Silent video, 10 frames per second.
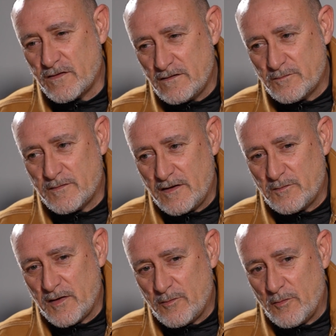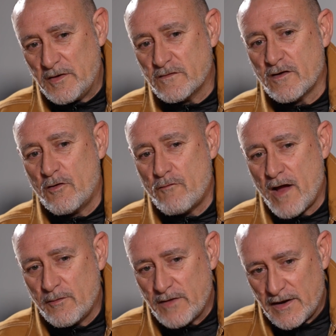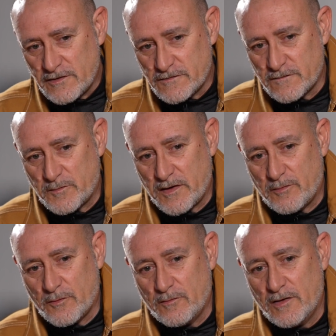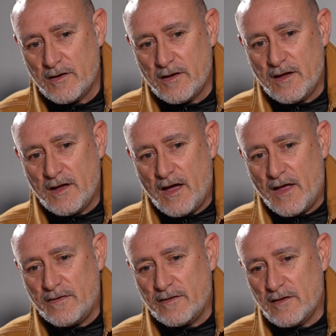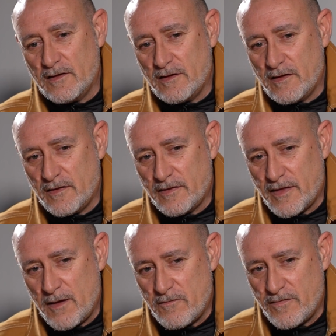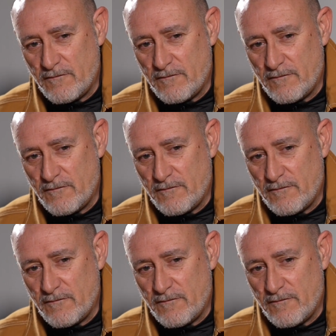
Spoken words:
These people, because they're around head injured people, and they're